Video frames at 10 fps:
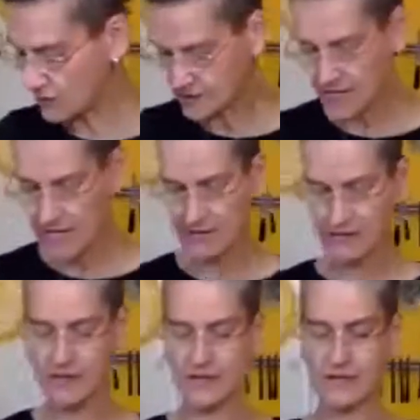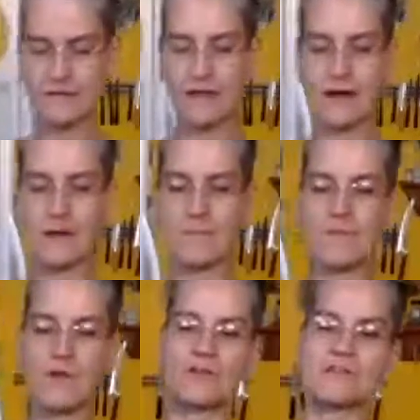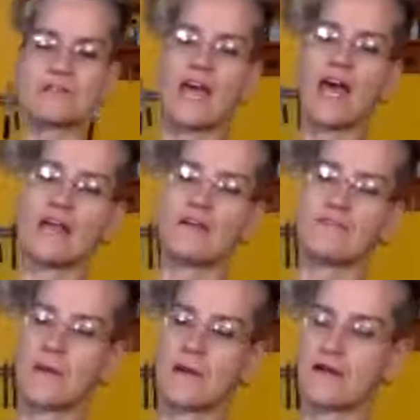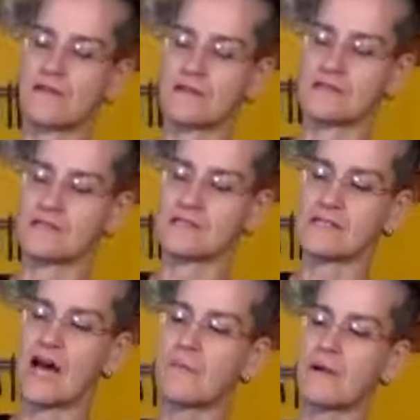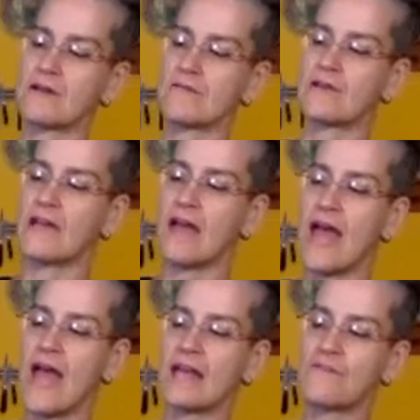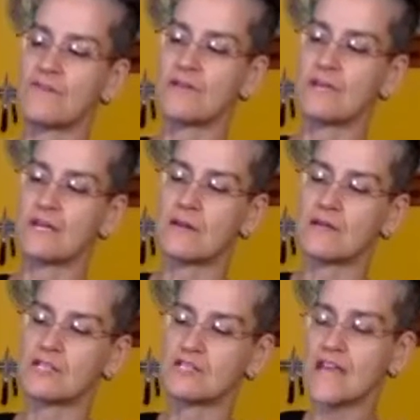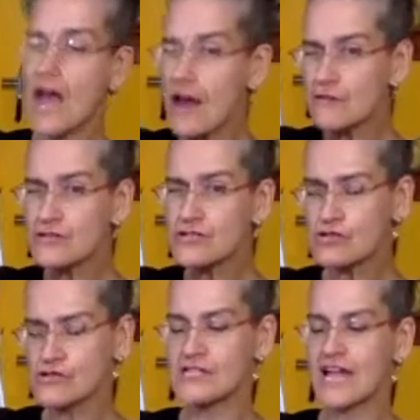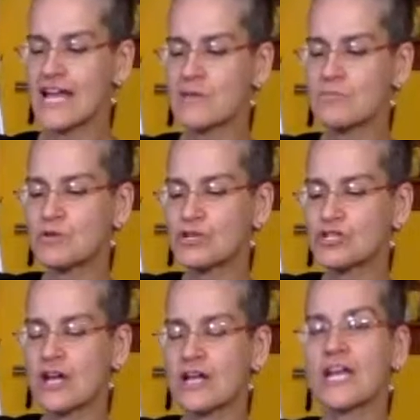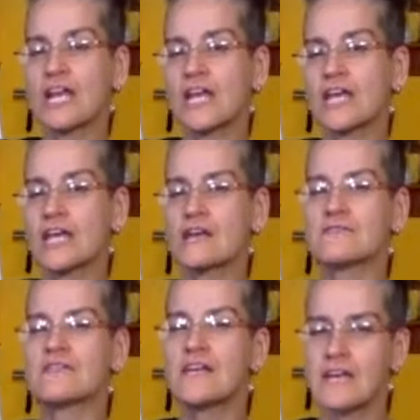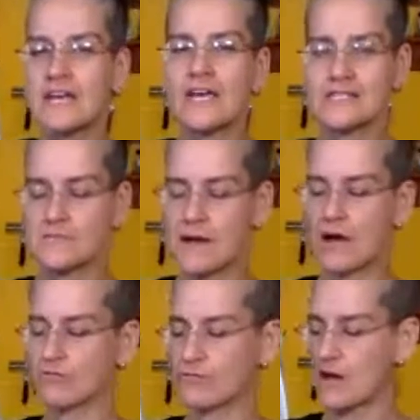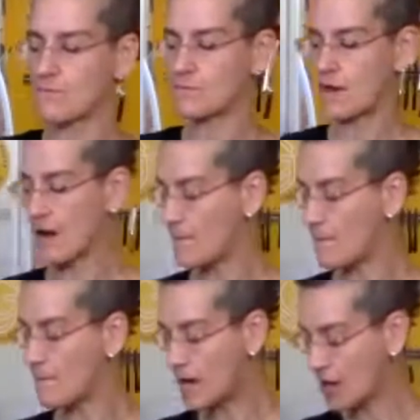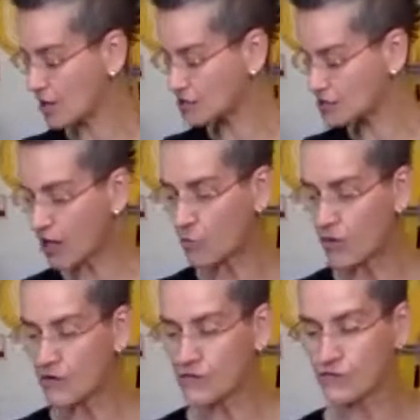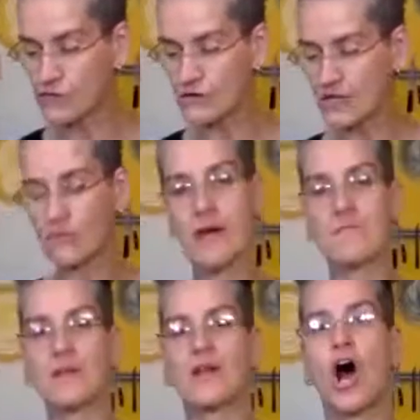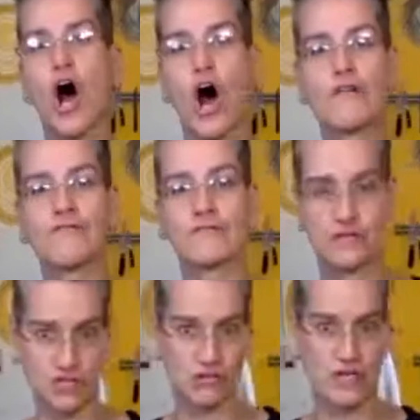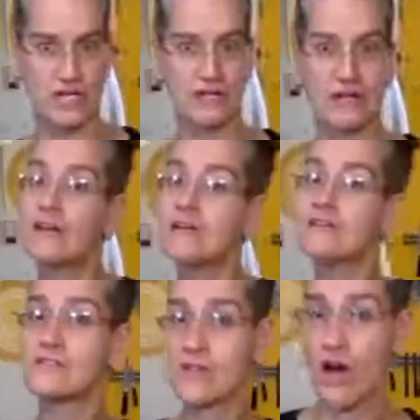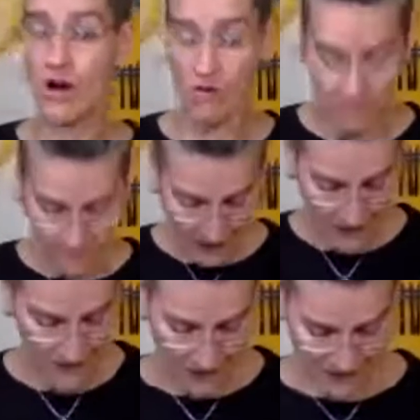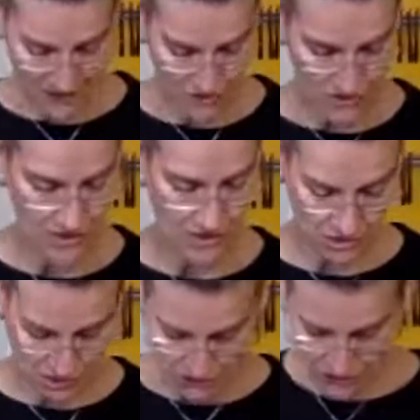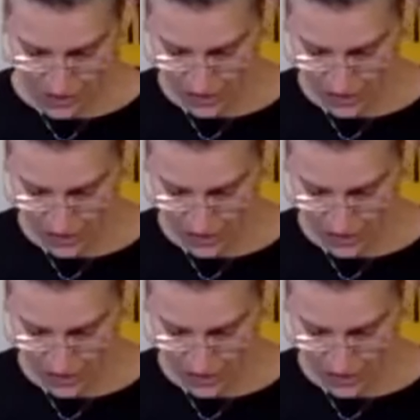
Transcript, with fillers: take the, um, notice the head of the pear, this, this top part of it, and if you can just ever so slightly push on it and it gives, it's about ripe. Um, pears are one fruit that ripen off the tree. So I think that's interesting too.